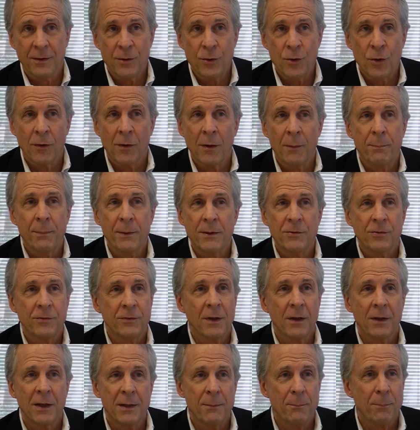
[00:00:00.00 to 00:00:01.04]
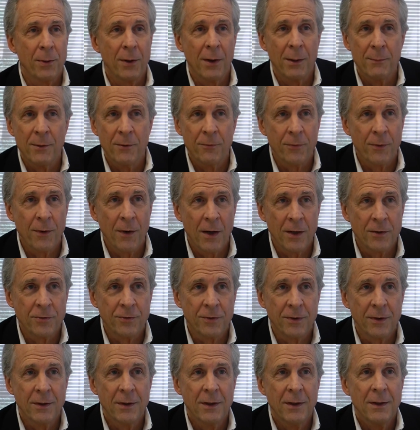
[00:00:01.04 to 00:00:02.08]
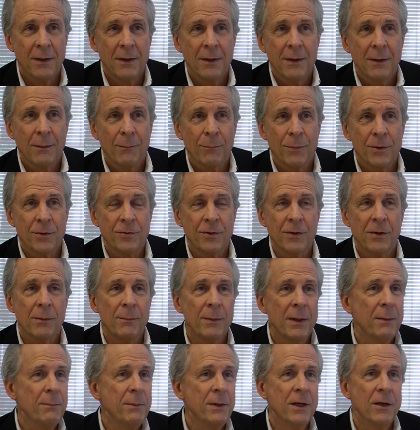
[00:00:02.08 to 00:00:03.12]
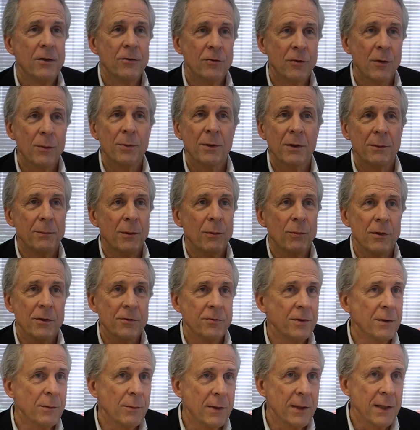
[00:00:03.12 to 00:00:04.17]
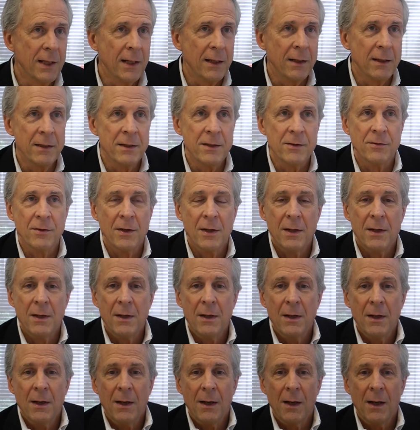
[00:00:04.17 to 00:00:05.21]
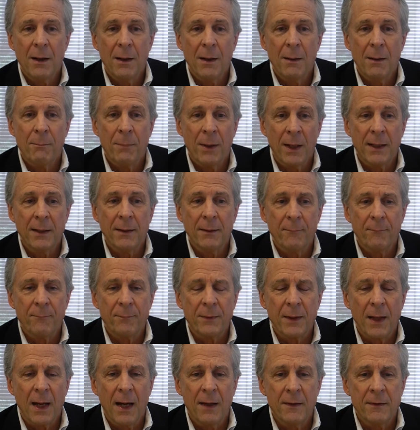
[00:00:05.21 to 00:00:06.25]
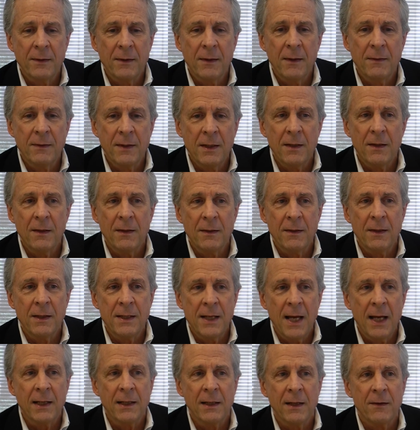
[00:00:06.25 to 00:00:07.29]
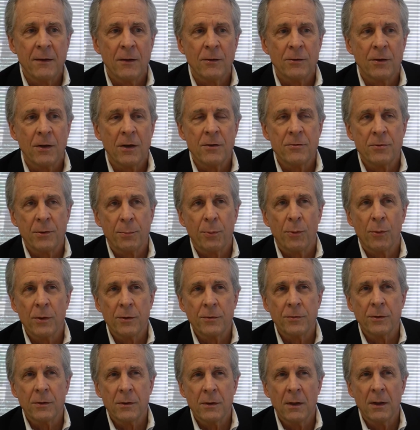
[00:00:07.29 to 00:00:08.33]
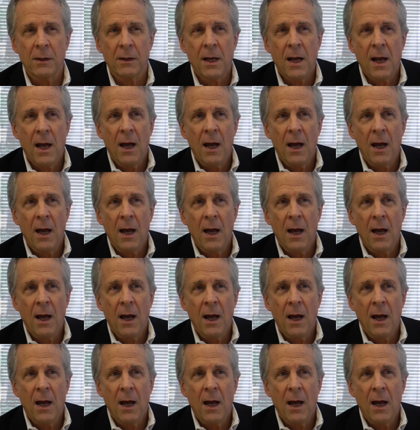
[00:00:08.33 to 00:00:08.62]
Europe is still in permafrost. Brazil may be exuberant, but we'll see where that leads. But the data in those large reports are good.